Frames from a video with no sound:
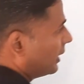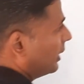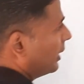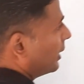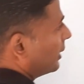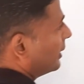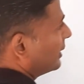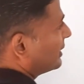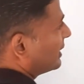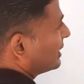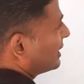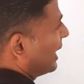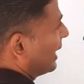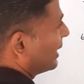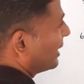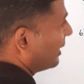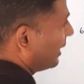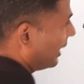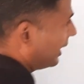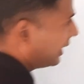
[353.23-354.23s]
This is like
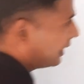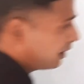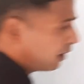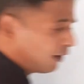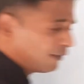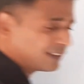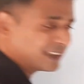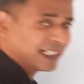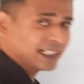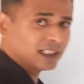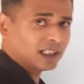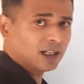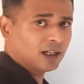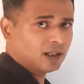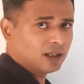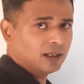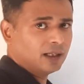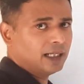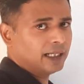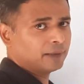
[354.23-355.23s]
a area of sector,
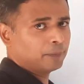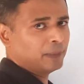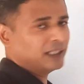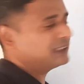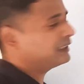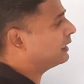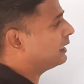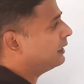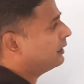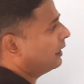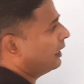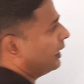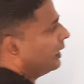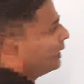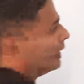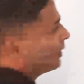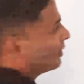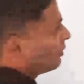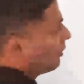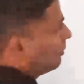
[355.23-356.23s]
like basically the
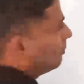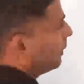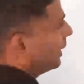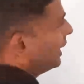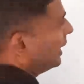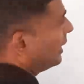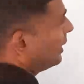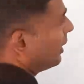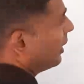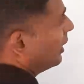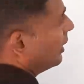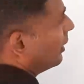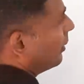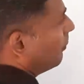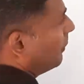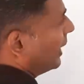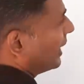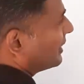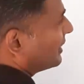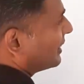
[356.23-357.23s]
area swept by it
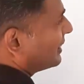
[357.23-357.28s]
makes a